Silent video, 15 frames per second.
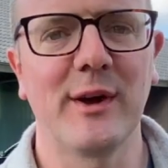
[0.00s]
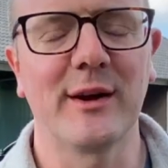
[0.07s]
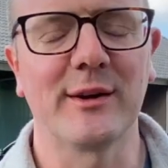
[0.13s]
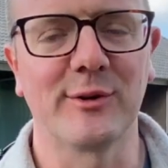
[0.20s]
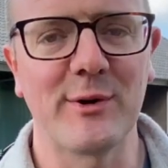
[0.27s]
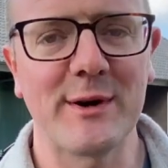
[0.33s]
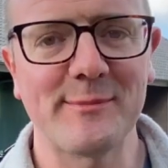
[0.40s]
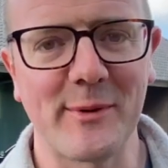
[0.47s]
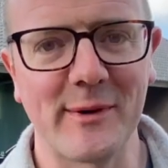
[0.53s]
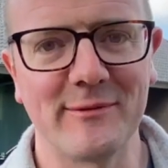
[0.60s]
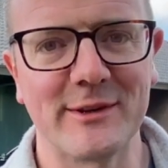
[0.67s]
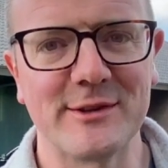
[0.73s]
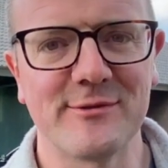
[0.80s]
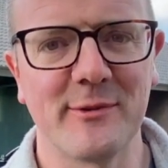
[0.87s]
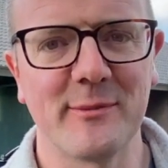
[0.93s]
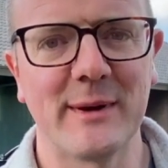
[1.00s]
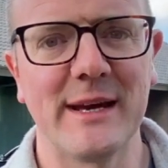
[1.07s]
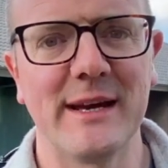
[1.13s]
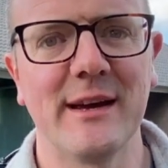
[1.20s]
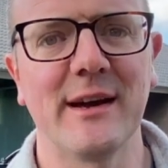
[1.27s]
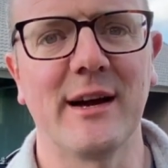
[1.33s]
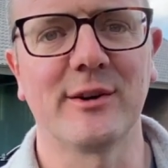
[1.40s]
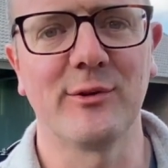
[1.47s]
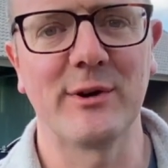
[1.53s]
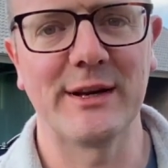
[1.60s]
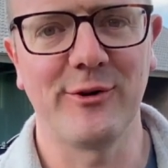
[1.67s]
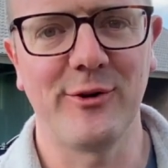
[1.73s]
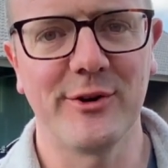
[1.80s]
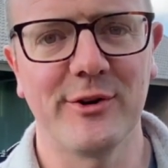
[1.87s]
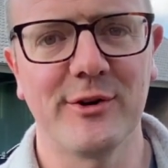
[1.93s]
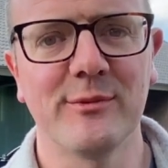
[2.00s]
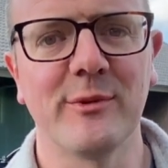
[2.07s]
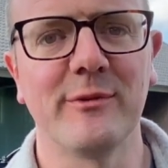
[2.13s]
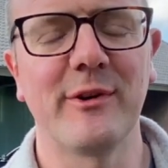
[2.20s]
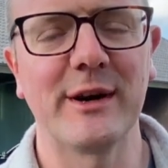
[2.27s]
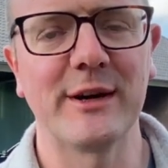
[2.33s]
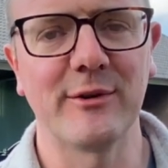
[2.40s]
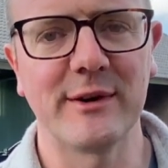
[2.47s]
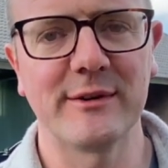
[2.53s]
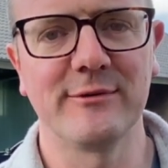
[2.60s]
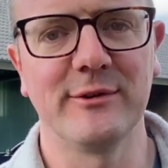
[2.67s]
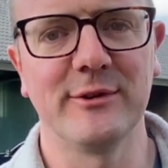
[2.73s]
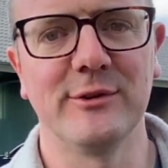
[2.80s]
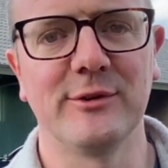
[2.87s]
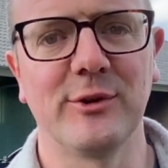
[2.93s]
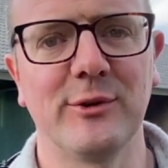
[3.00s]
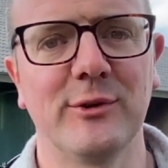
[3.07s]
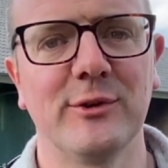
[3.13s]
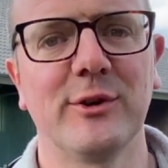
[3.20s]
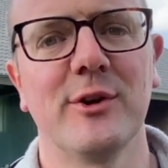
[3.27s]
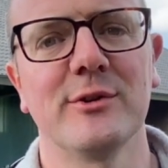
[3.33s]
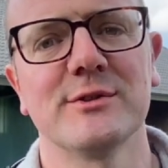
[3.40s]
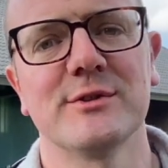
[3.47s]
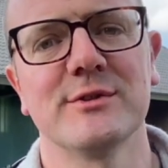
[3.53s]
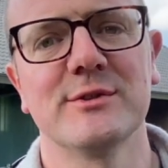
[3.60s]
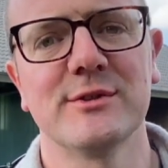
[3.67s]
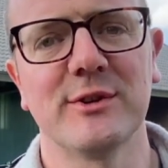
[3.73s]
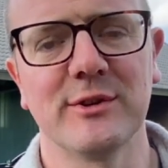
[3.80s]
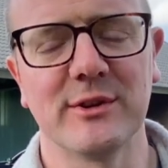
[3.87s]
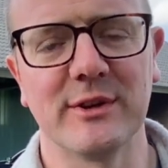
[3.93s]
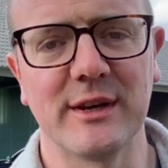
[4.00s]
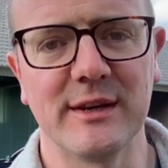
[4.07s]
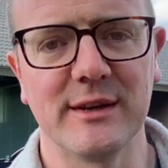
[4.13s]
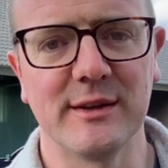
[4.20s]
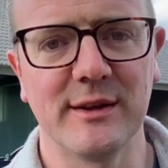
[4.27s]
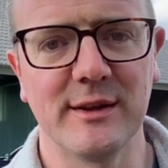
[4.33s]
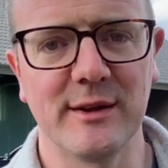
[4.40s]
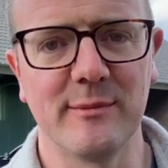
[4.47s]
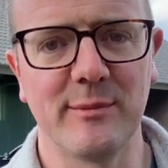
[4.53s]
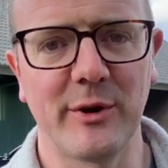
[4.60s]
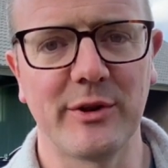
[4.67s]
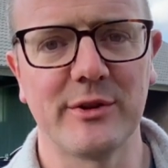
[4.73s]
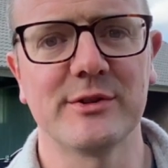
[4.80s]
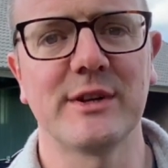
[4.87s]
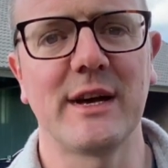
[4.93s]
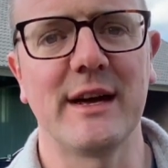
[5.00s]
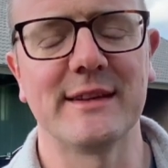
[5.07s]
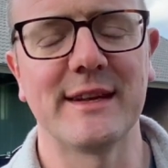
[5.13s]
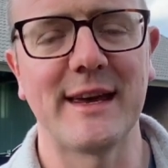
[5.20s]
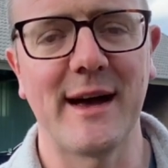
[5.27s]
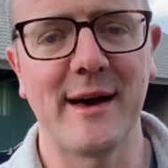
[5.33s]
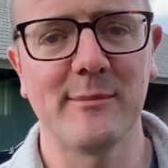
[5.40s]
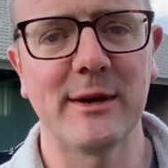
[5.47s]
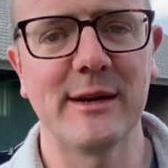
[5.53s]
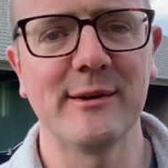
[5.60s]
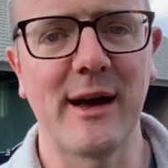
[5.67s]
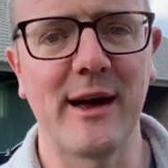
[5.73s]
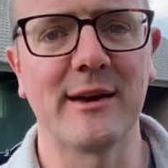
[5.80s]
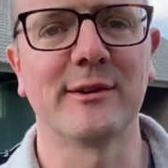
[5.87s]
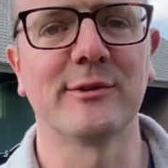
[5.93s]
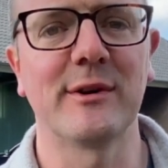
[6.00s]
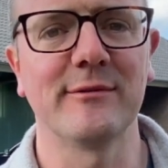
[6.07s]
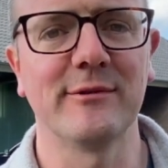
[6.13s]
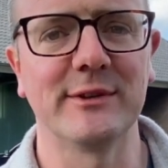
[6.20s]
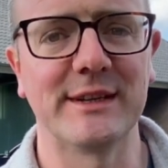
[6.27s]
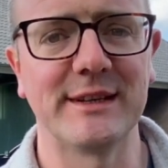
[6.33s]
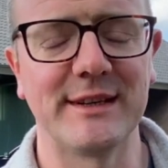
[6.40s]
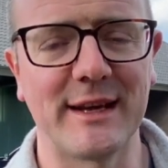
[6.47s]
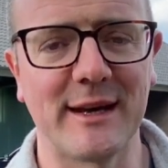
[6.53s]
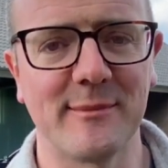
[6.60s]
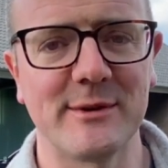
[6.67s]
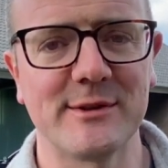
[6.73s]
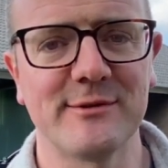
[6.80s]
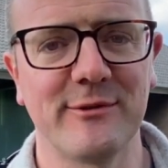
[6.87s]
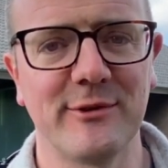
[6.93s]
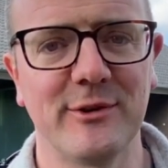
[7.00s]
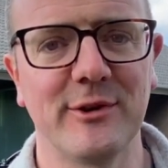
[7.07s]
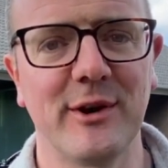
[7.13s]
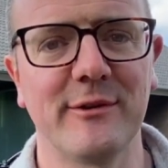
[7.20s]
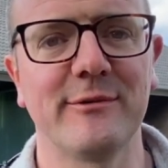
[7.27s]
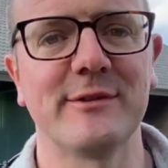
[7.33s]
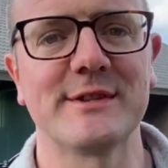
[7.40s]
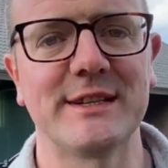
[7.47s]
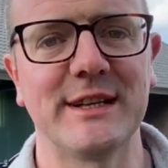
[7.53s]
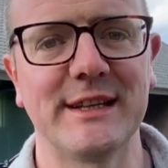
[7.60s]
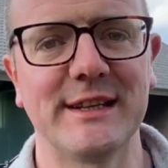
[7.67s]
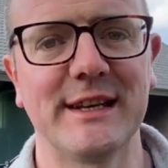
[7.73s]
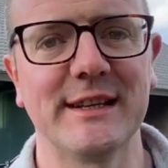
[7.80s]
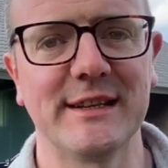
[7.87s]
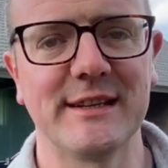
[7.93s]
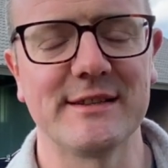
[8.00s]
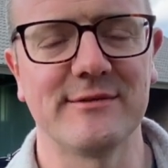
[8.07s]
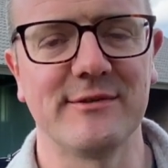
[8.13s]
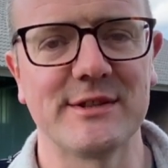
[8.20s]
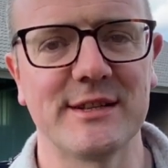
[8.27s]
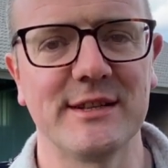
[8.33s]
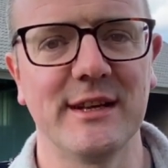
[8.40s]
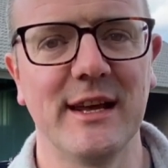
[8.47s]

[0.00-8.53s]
A great privilege for me, a great honour. We're very grateful to Constance, to the brothers and the abbey, and grateful to Dingemans for facilitating this visit.